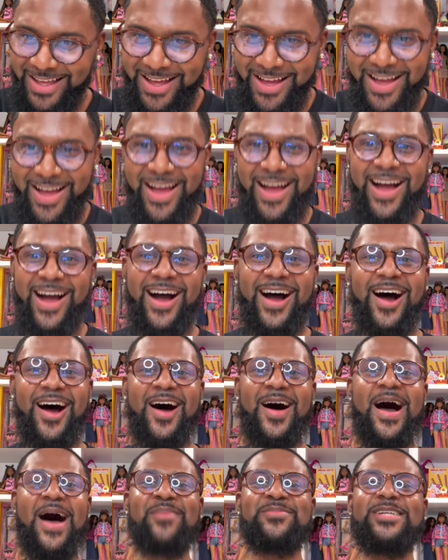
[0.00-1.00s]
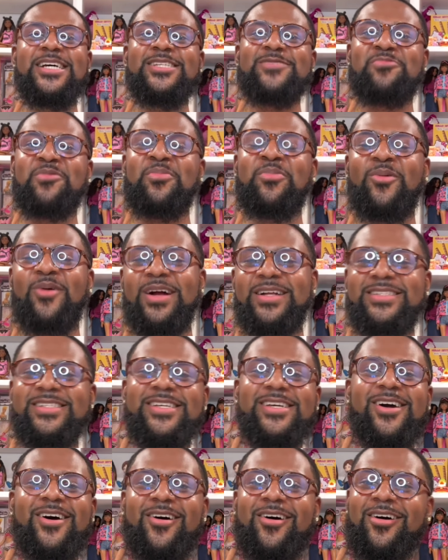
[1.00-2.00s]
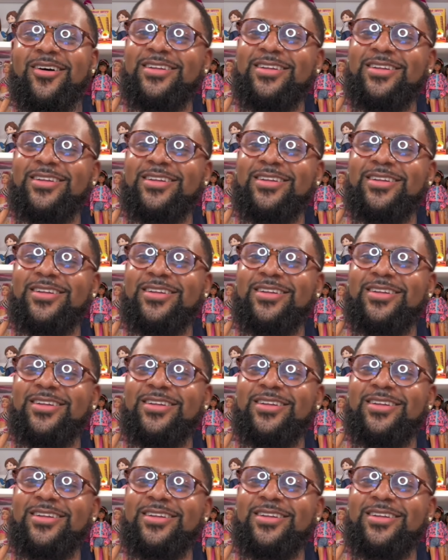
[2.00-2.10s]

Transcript: uh, I'm just reporting to y'all